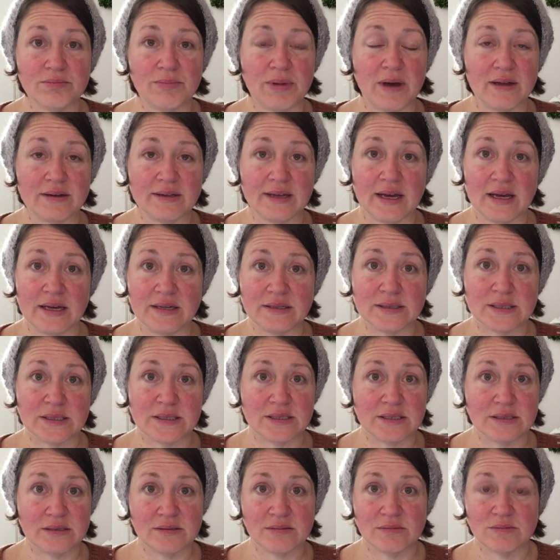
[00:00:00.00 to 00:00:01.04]

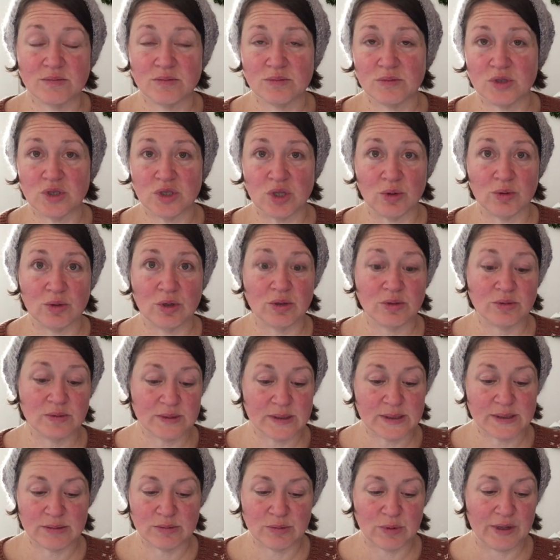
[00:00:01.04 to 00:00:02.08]
podcast, show
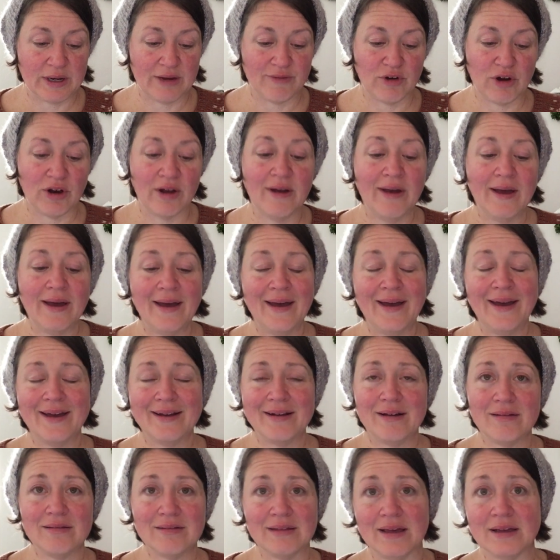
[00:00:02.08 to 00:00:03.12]
notes, whatever. And
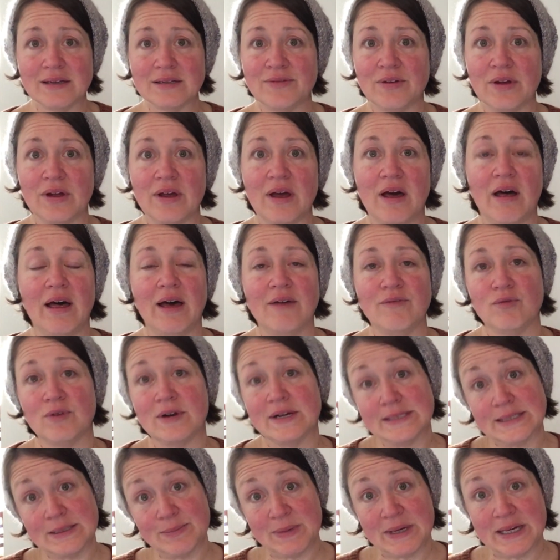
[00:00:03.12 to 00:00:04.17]
I'll have
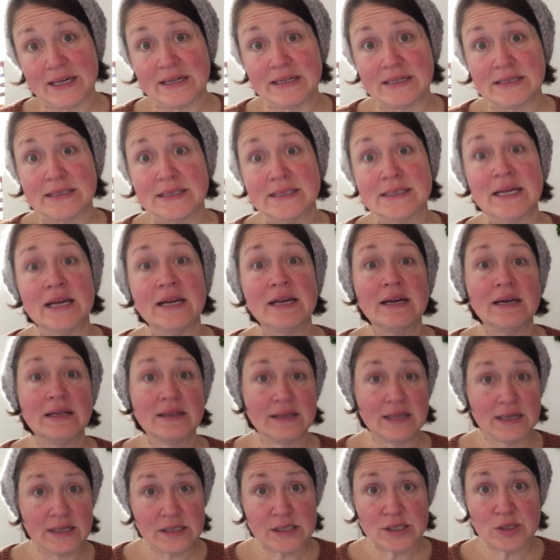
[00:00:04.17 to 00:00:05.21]
recipes,
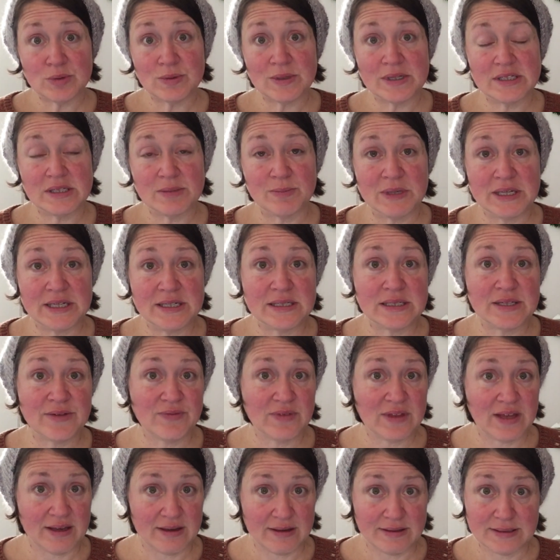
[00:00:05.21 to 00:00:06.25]
links to recipes if
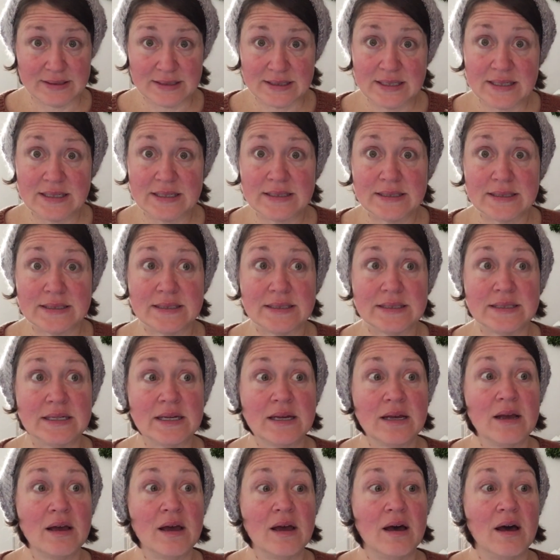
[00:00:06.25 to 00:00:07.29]
they exist,
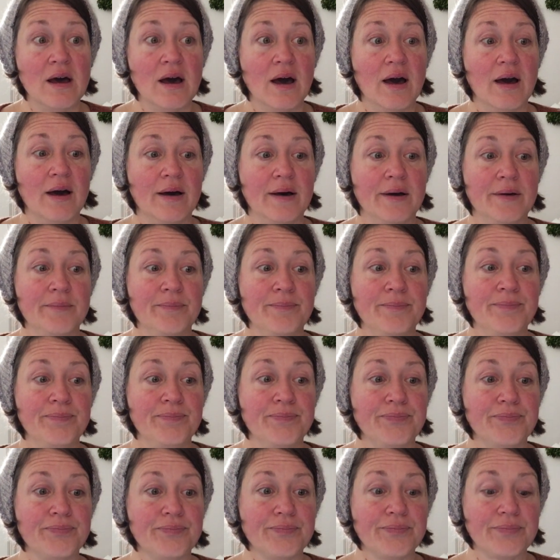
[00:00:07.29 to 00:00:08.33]

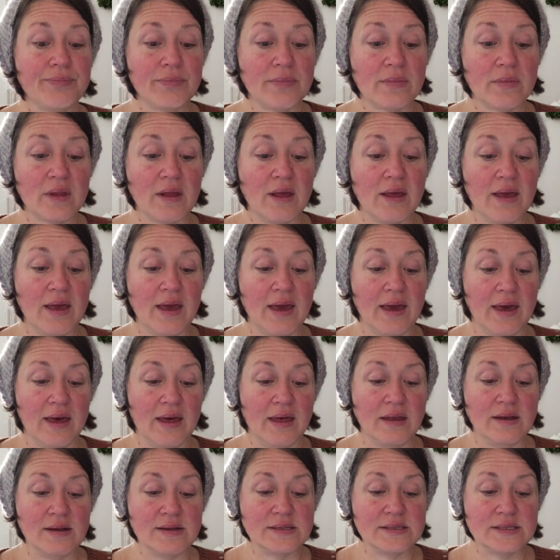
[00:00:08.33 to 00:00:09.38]

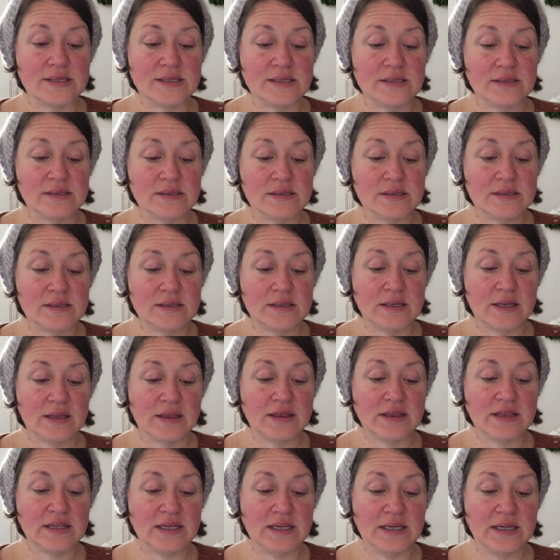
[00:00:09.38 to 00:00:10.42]
and
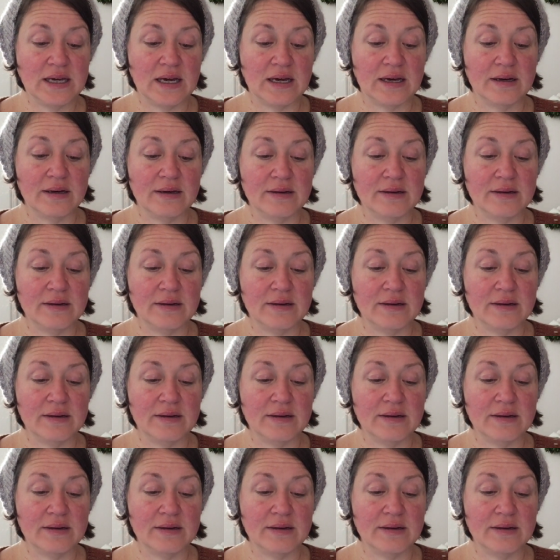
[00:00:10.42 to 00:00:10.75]
the